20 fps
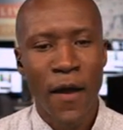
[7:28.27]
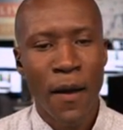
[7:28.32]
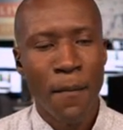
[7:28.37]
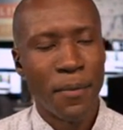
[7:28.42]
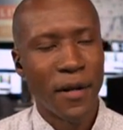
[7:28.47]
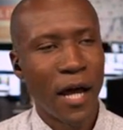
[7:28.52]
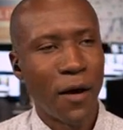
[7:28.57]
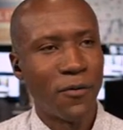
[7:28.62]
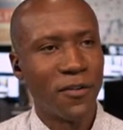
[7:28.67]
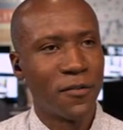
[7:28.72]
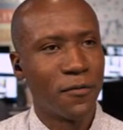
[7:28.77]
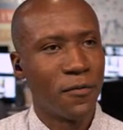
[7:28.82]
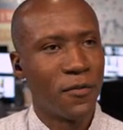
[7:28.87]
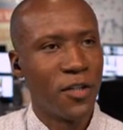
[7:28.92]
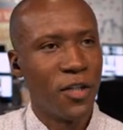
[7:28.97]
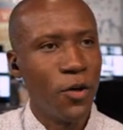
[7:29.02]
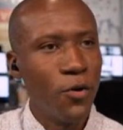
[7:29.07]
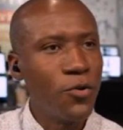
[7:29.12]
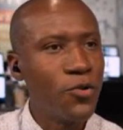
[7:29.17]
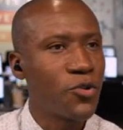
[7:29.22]
but I was
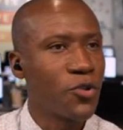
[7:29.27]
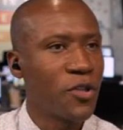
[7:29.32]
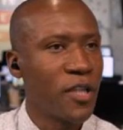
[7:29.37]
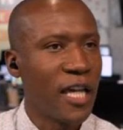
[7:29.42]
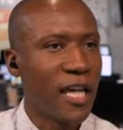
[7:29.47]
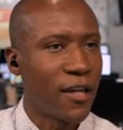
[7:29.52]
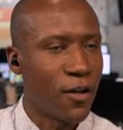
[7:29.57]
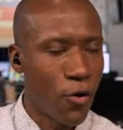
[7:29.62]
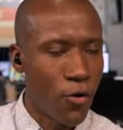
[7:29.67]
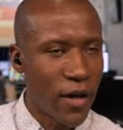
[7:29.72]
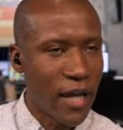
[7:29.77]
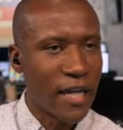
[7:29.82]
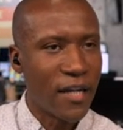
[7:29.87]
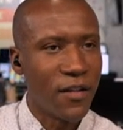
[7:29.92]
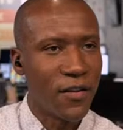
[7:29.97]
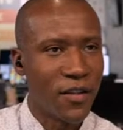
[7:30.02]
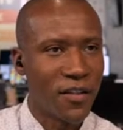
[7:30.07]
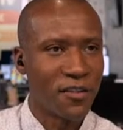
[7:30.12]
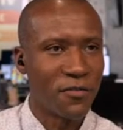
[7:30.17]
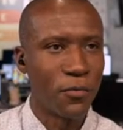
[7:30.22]
usually going into
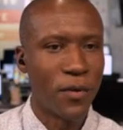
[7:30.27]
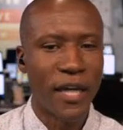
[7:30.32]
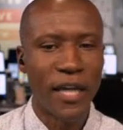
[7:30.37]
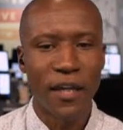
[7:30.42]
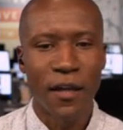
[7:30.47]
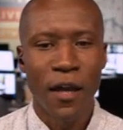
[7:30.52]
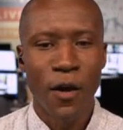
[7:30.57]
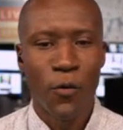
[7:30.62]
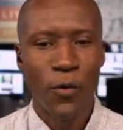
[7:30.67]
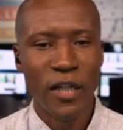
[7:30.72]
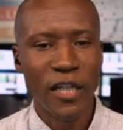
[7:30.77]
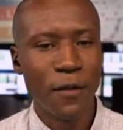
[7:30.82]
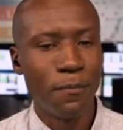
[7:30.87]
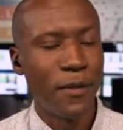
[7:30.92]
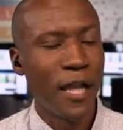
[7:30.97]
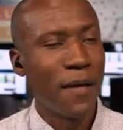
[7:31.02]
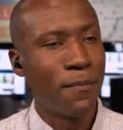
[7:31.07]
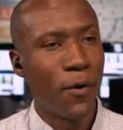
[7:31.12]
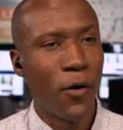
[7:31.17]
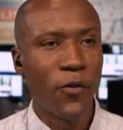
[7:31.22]
this week willing to
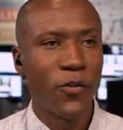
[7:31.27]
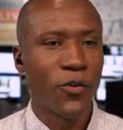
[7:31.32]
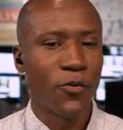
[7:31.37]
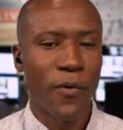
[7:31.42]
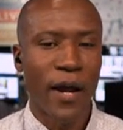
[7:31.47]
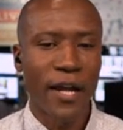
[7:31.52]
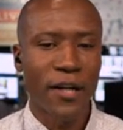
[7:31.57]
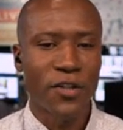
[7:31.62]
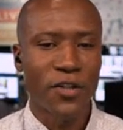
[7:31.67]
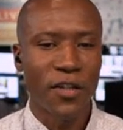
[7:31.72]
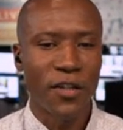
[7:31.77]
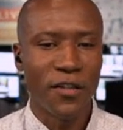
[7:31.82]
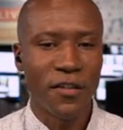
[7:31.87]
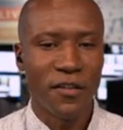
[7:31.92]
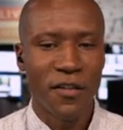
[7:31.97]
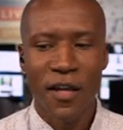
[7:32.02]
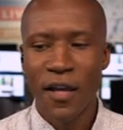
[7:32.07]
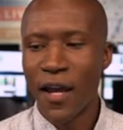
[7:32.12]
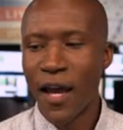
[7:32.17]
play both directions.